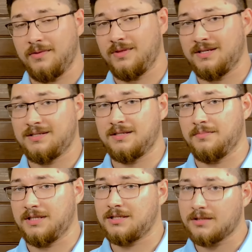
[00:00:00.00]
this to
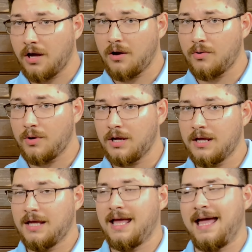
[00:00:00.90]
be slow,
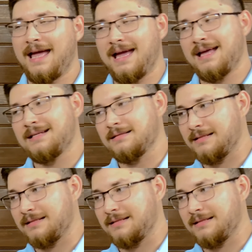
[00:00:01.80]
and